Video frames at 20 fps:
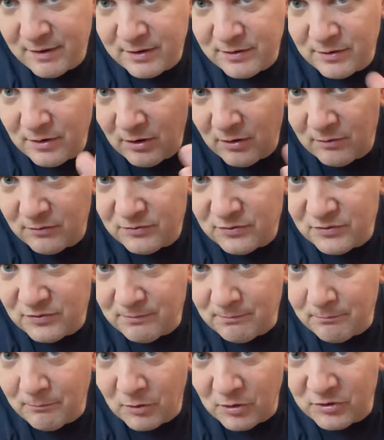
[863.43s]
you know,
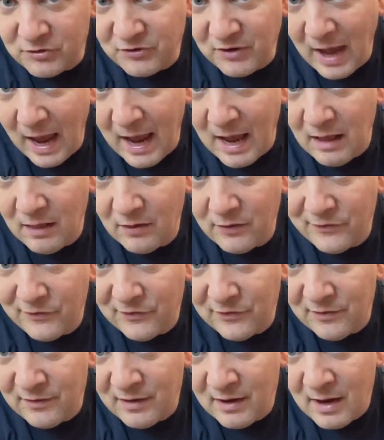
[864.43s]
more
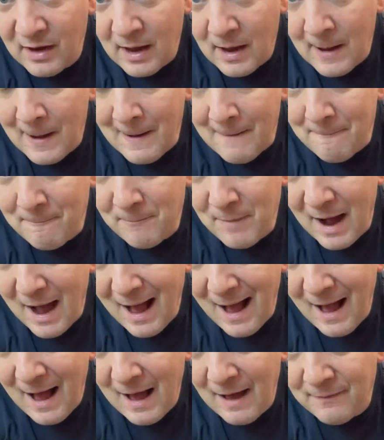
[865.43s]
scales.
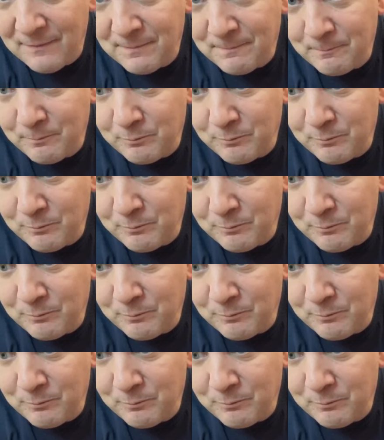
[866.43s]
But